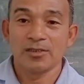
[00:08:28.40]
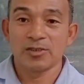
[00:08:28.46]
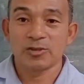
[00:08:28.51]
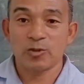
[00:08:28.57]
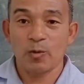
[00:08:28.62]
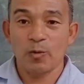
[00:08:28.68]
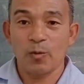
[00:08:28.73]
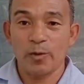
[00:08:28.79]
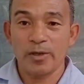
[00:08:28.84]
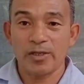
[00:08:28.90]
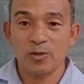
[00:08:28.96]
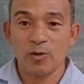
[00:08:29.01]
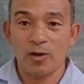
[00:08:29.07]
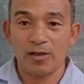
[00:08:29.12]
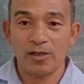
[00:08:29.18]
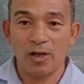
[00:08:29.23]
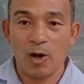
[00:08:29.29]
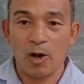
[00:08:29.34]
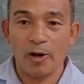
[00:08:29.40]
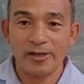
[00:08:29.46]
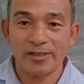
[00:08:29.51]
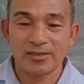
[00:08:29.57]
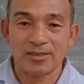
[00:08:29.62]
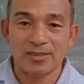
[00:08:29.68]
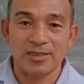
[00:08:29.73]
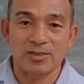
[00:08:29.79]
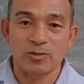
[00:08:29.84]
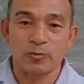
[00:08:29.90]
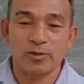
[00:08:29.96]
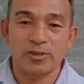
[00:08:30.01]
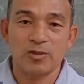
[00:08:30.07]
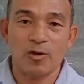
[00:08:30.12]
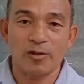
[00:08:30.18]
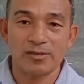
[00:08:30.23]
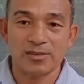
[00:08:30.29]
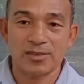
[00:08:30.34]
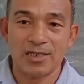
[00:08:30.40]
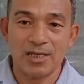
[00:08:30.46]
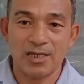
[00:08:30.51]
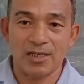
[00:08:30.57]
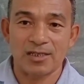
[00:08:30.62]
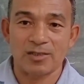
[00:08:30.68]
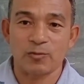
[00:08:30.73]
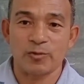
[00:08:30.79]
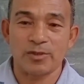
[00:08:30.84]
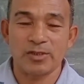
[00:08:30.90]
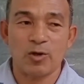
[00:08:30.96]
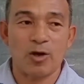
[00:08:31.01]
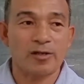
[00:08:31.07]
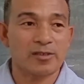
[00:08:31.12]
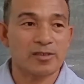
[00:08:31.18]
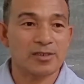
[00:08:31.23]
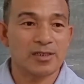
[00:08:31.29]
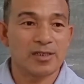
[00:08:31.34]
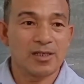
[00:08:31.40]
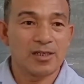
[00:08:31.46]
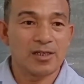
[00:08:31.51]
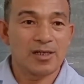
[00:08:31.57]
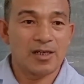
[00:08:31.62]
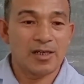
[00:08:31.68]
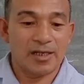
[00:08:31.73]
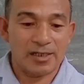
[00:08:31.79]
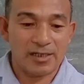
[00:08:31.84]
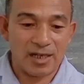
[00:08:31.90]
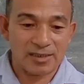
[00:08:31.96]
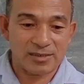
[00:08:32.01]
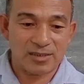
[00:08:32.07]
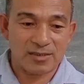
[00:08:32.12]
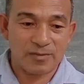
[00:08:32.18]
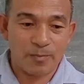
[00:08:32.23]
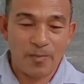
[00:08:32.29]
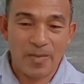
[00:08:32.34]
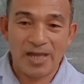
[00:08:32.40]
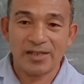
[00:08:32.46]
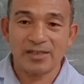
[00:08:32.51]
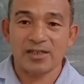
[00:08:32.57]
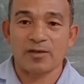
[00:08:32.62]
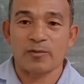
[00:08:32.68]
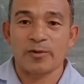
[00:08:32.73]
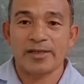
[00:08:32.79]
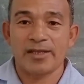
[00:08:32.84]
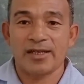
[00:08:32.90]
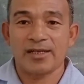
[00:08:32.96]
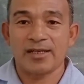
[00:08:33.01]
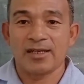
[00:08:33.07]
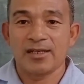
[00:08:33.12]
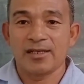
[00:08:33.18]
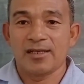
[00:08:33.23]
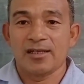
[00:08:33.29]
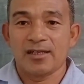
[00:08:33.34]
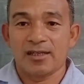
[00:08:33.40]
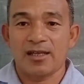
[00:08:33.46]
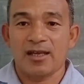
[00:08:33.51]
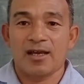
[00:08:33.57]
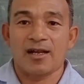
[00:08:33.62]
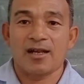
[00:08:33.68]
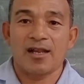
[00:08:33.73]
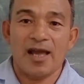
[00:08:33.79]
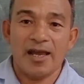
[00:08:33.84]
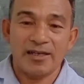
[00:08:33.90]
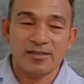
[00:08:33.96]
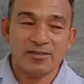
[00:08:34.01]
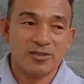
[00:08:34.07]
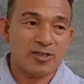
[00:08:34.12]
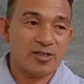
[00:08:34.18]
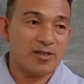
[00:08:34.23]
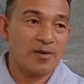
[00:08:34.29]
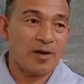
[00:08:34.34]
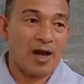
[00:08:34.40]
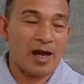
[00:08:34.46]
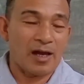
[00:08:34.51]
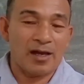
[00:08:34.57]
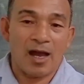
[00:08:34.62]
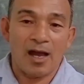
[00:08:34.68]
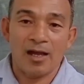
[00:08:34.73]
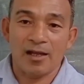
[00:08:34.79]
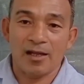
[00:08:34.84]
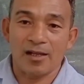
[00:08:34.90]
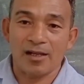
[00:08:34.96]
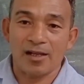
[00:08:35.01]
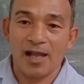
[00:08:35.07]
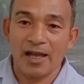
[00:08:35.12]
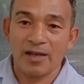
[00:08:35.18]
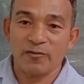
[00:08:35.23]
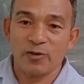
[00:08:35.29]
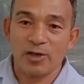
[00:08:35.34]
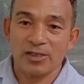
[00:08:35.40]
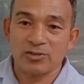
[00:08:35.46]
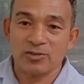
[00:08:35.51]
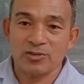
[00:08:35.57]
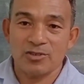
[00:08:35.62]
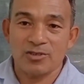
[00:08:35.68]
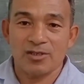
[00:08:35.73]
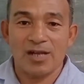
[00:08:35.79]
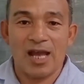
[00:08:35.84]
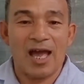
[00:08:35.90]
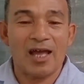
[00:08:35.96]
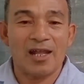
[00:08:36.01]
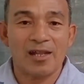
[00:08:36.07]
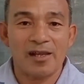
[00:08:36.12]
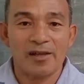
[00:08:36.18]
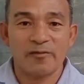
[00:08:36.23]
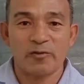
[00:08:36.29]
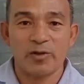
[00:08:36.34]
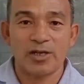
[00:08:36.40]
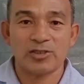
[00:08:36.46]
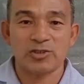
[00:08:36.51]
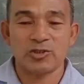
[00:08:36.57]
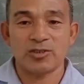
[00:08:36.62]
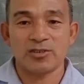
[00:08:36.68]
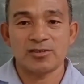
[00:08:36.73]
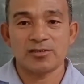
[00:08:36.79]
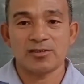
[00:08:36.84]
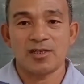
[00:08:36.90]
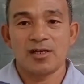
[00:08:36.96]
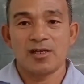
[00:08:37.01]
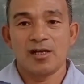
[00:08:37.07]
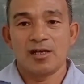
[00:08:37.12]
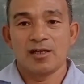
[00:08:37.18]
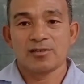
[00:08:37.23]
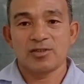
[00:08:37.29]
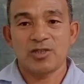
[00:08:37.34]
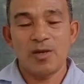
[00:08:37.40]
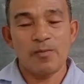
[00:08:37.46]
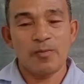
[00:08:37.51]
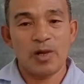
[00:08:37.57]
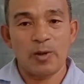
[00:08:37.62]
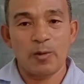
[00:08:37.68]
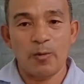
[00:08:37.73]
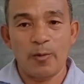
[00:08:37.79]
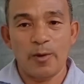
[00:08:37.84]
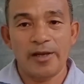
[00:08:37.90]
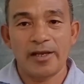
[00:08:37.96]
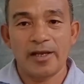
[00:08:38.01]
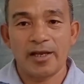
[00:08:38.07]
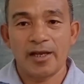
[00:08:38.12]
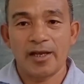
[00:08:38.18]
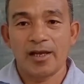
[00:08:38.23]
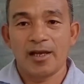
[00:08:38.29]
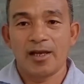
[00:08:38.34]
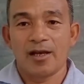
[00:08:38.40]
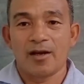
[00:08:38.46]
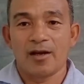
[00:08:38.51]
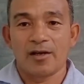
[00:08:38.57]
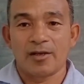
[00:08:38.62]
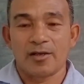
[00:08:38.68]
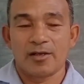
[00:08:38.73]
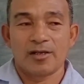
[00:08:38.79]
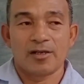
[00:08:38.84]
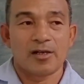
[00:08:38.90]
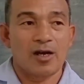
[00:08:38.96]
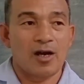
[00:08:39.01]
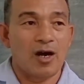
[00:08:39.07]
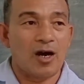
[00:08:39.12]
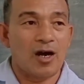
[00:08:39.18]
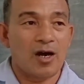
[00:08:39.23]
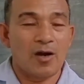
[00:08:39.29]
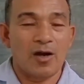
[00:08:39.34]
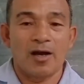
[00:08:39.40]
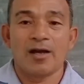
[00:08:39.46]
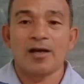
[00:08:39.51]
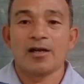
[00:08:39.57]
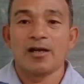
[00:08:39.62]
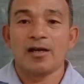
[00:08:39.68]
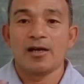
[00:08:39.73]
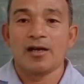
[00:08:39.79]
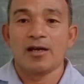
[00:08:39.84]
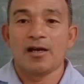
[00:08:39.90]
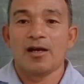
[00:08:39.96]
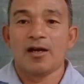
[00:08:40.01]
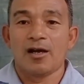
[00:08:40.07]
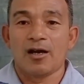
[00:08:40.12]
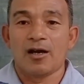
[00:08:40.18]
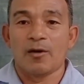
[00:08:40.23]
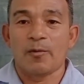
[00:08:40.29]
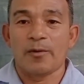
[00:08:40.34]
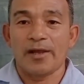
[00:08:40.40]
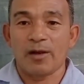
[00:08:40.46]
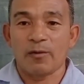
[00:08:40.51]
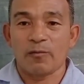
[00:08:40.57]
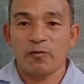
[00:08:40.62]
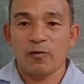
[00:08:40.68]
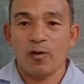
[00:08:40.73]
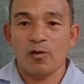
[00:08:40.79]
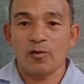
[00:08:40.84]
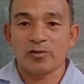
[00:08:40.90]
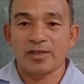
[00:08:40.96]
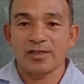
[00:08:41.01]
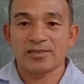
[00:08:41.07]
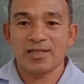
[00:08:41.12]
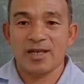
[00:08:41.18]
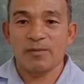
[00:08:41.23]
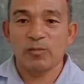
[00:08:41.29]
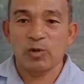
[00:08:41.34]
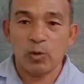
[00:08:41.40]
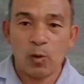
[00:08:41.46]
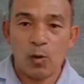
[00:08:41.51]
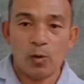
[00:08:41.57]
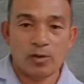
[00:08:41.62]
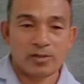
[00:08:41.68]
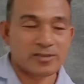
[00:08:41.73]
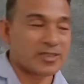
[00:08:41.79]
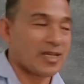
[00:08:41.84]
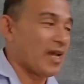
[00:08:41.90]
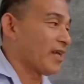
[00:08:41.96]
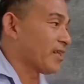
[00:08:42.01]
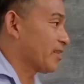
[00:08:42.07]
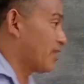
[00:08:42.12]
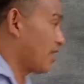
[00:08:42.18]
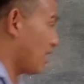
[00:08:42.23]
So we don't notice it, we don't see it, it doesn't matter whether they are like term, like fraction, unlike fractions. Simply we will follow the same rules, and